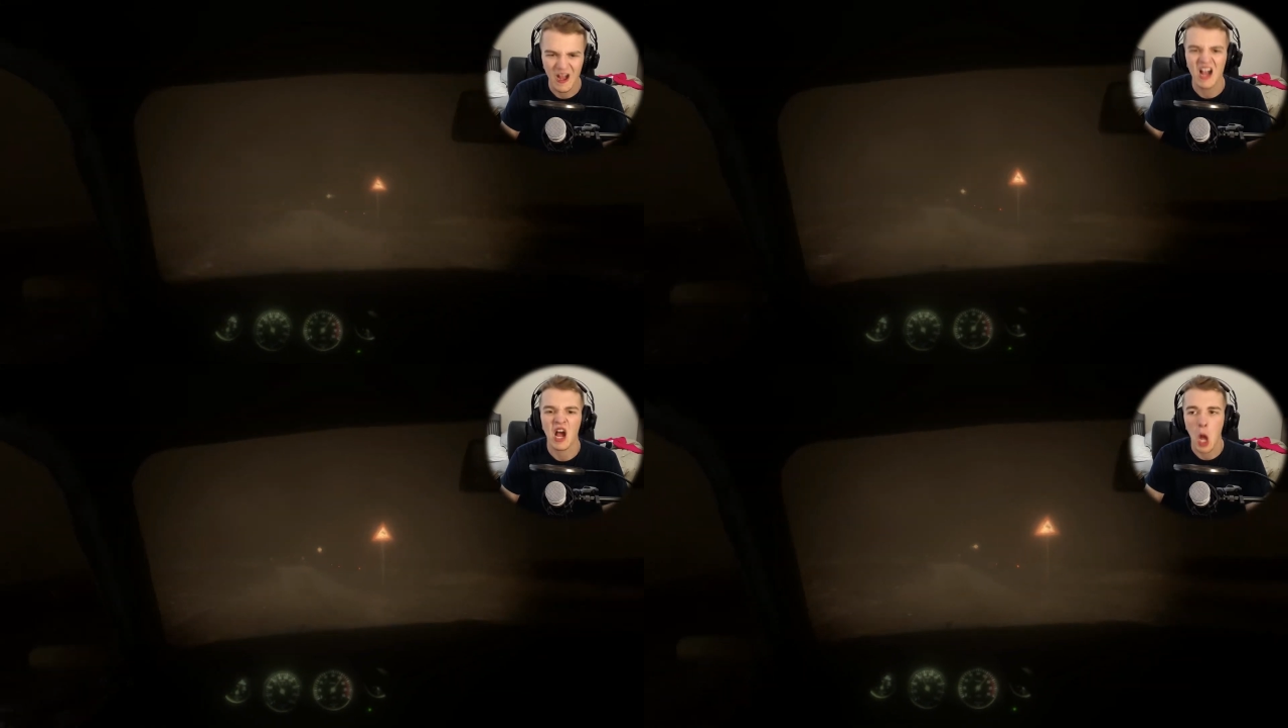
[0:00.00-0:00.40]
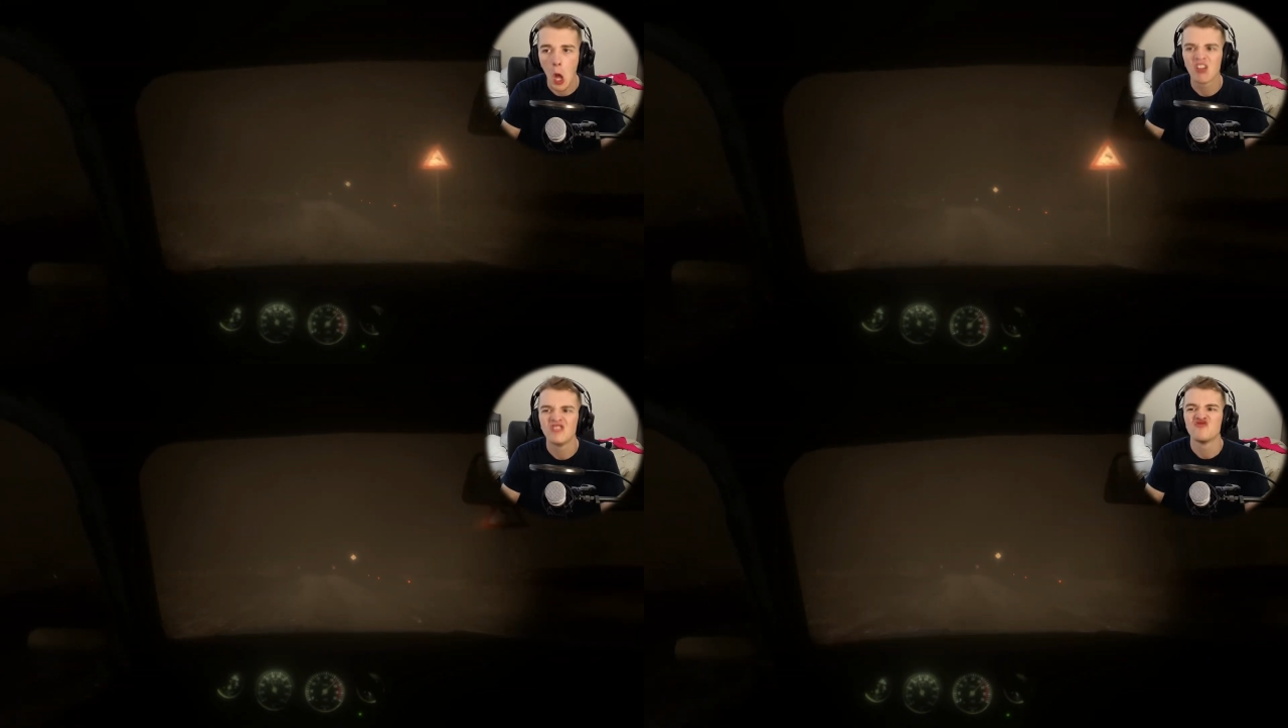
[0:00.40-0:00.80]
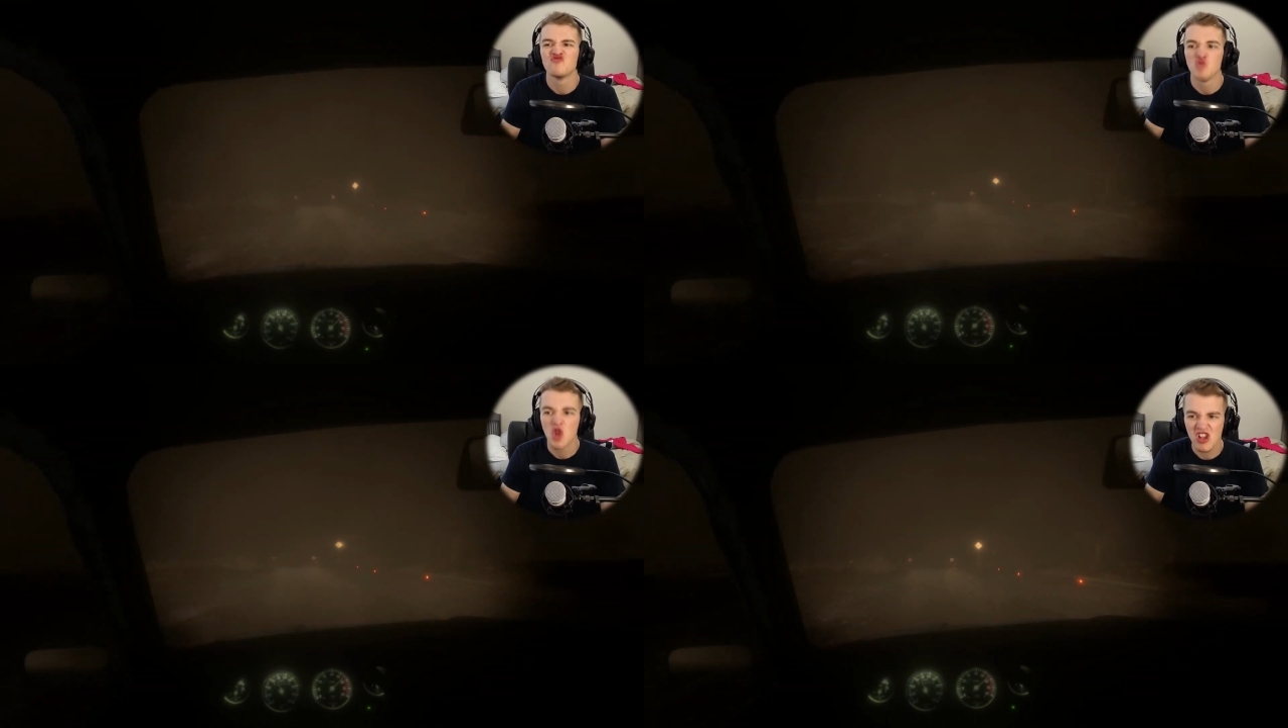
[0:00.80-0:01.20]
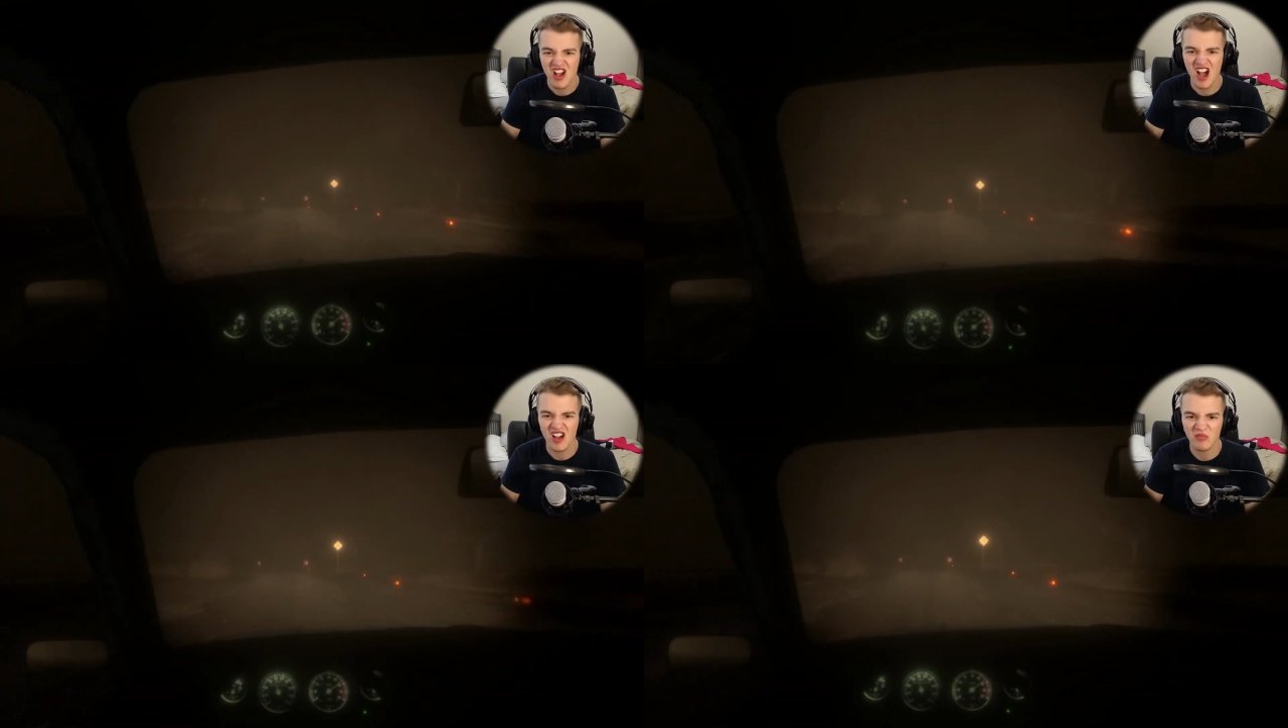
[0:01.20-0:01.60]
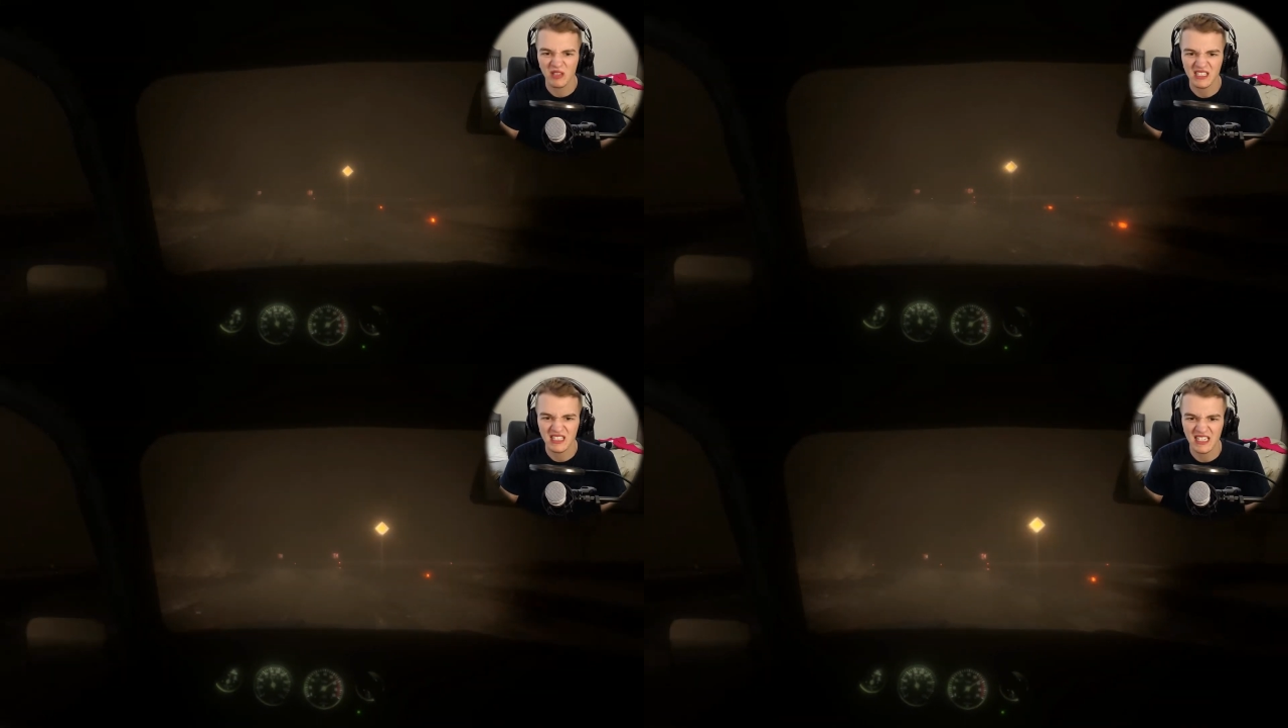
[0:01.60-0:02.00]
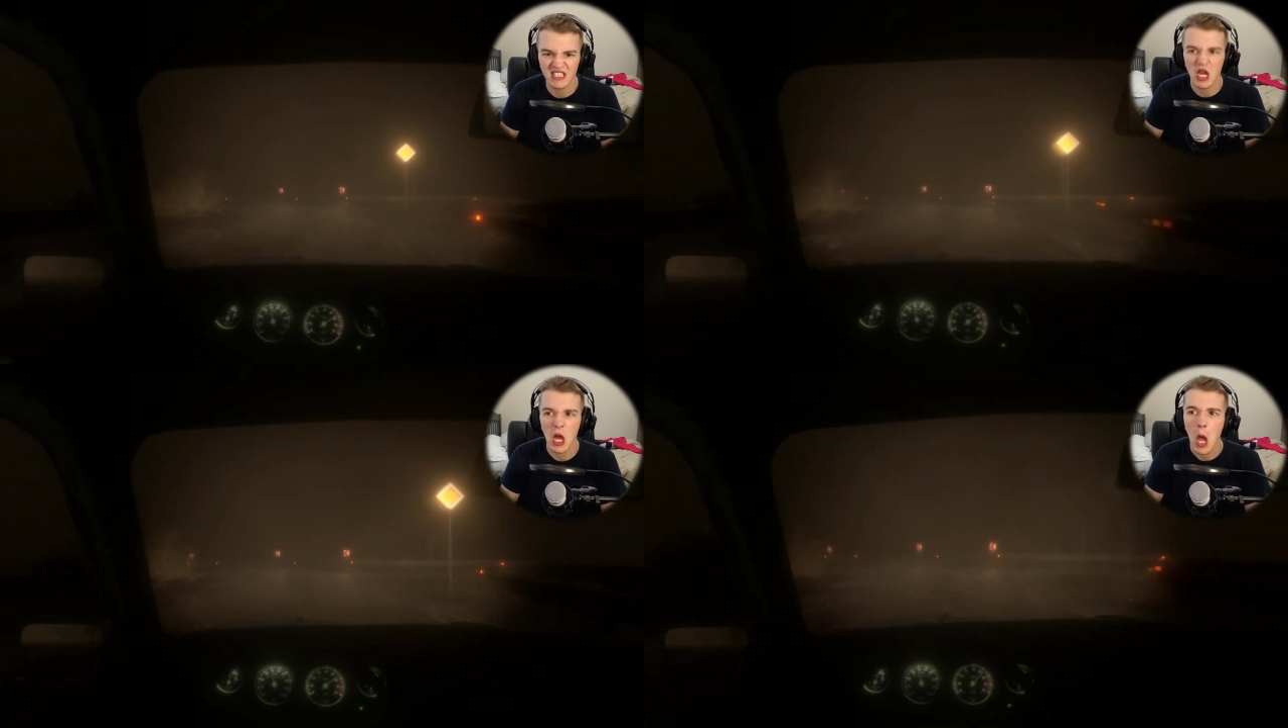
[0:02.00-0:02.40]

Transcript: Ah. Ah, I'm gonna sneeze.